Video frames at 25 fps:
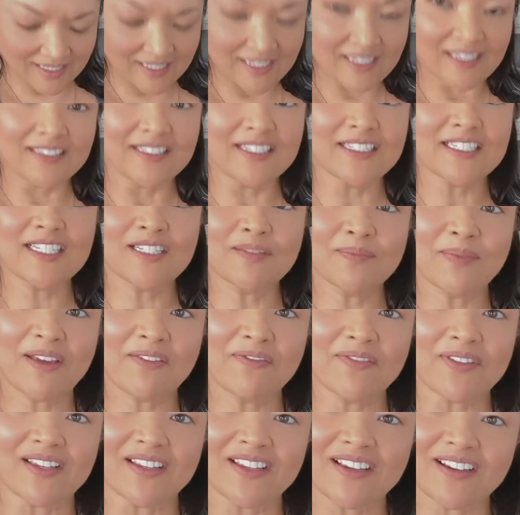this is my
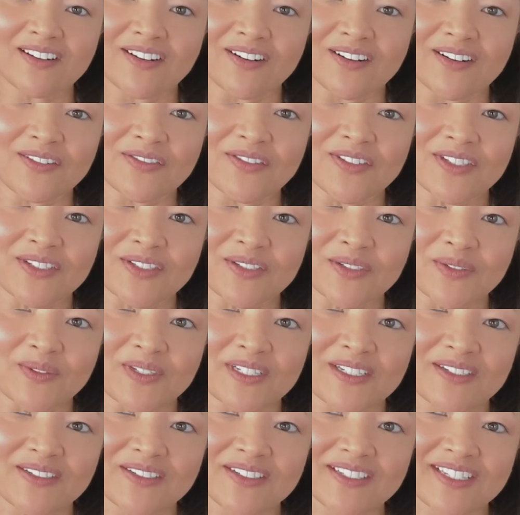feeling on artificial
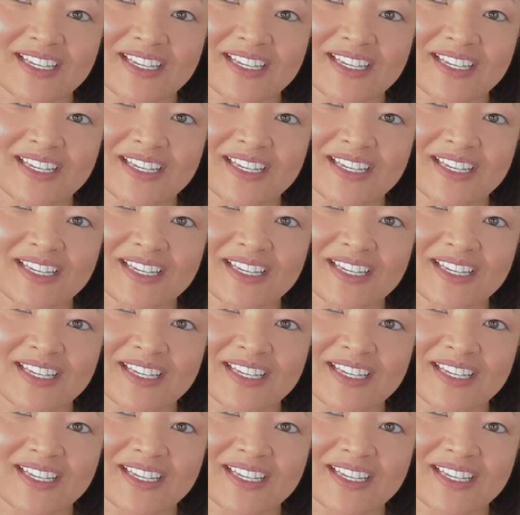sweeteners.